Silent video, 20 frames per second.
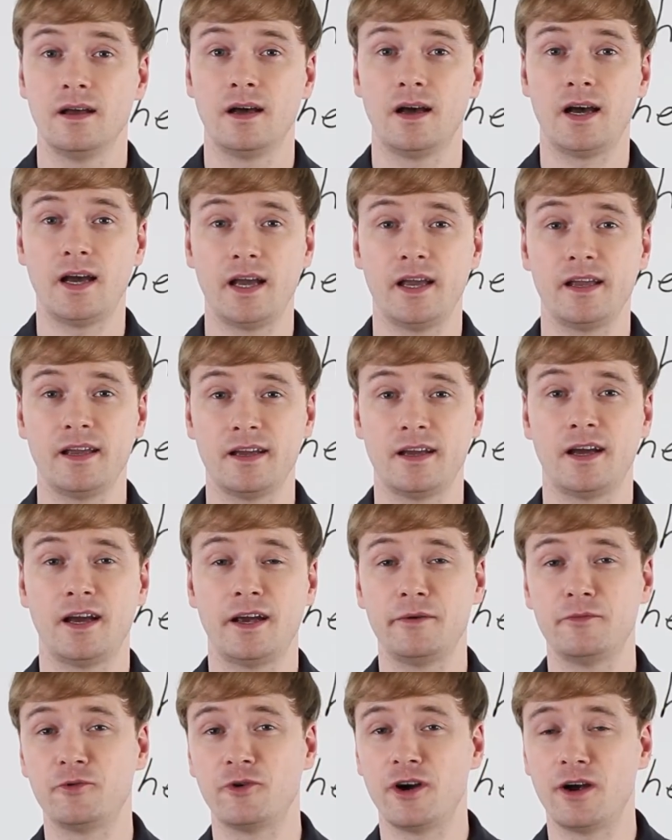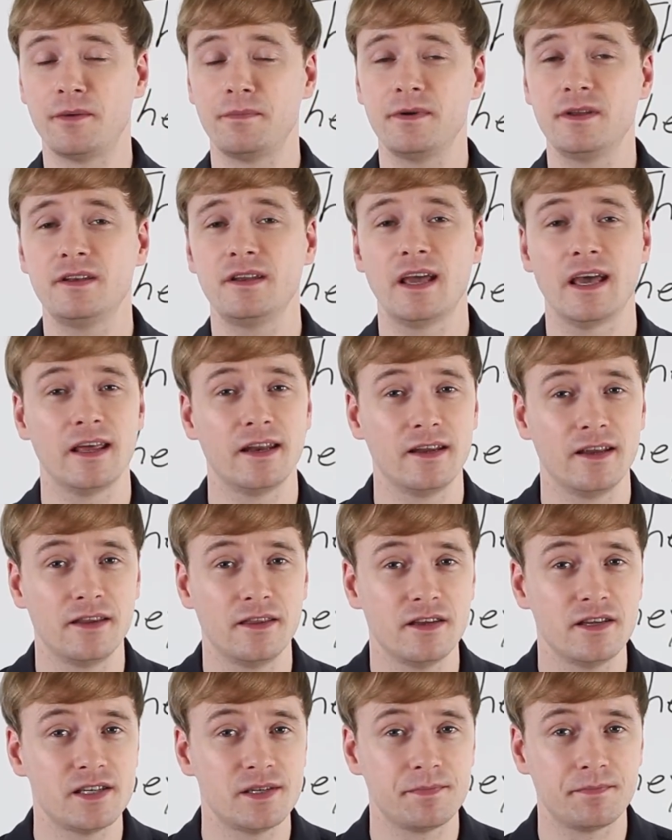Hi, I'm Robin, and in
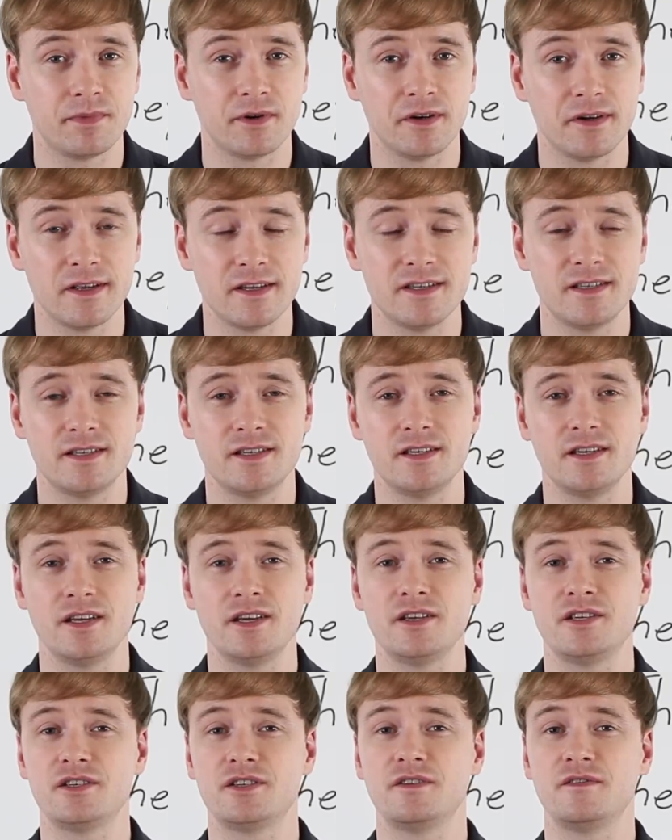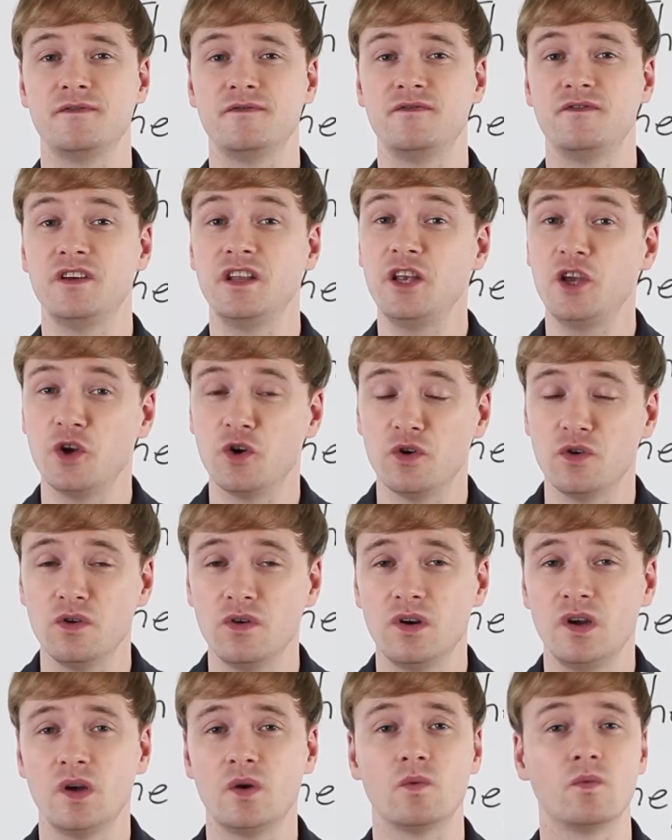this pronunciation
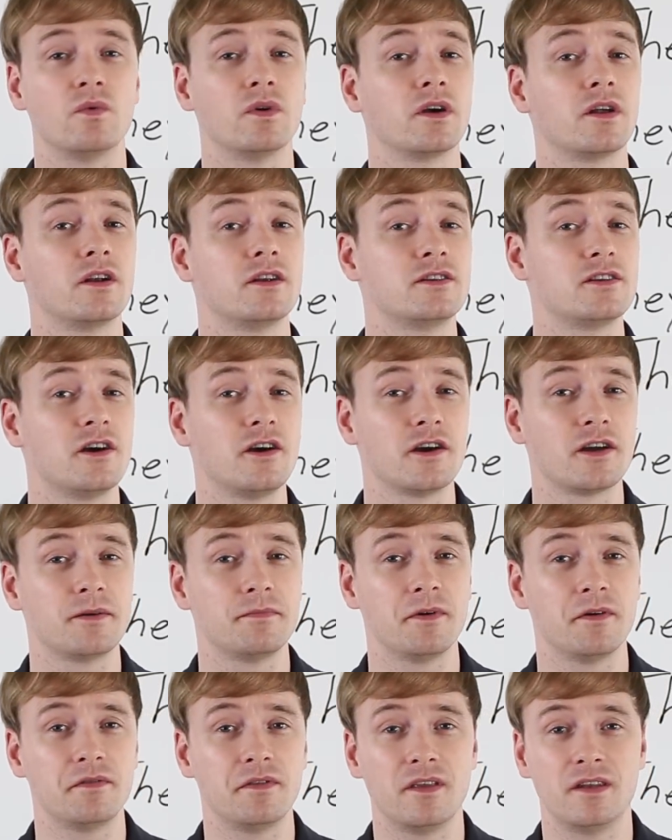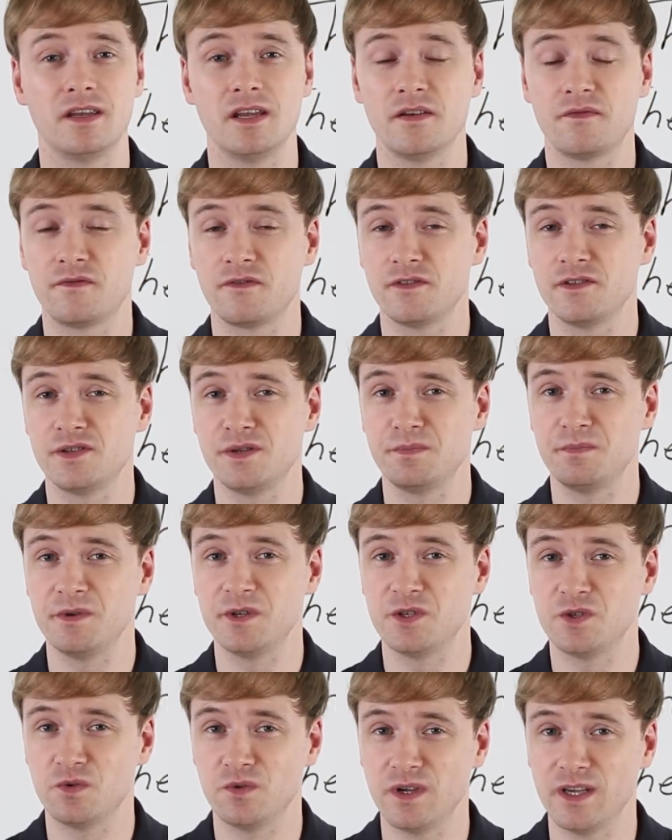video, we're going to talk about the difference
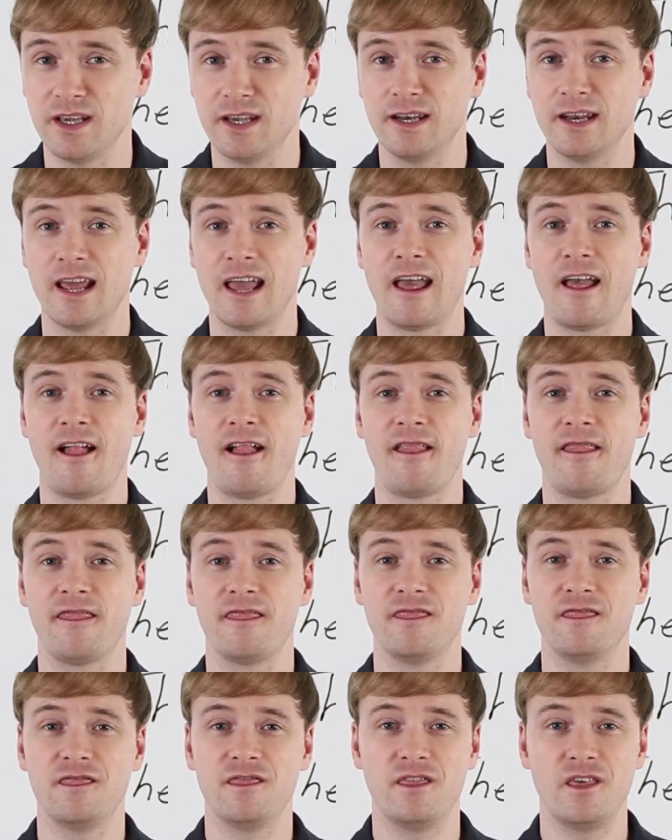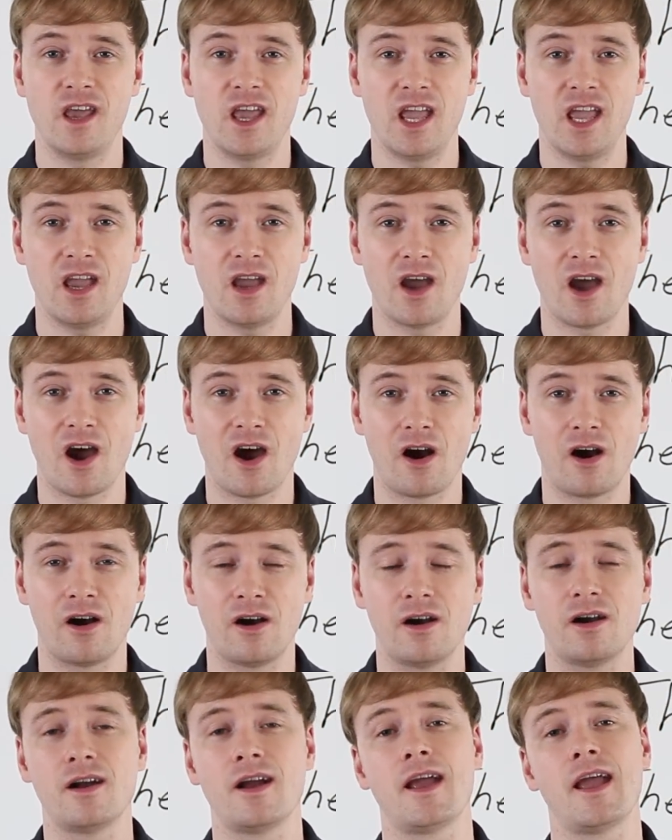between they
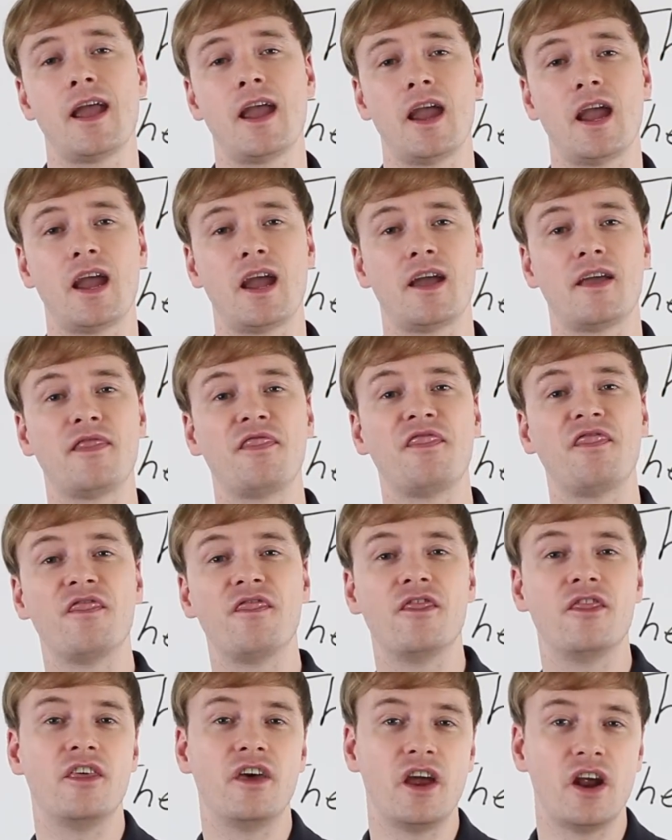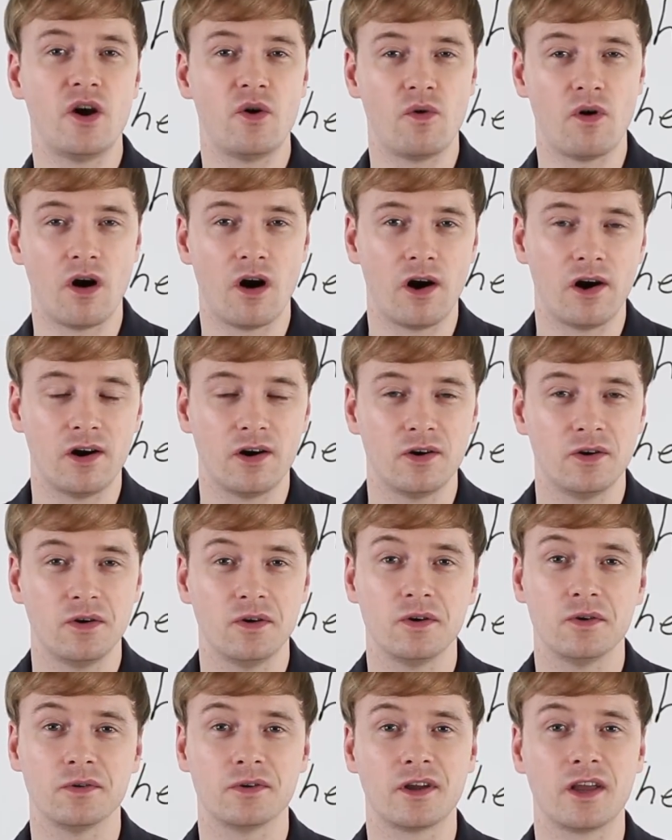are and there are,
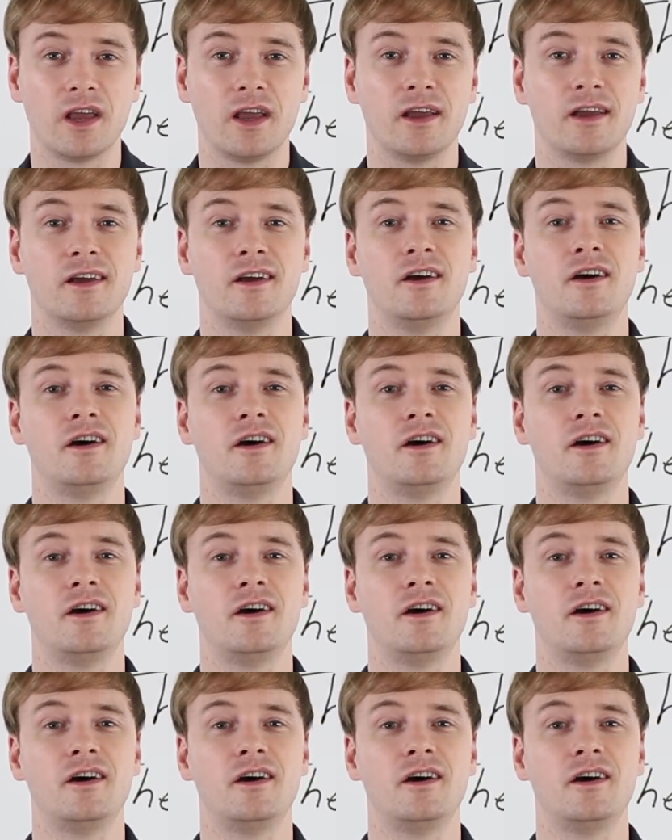okay?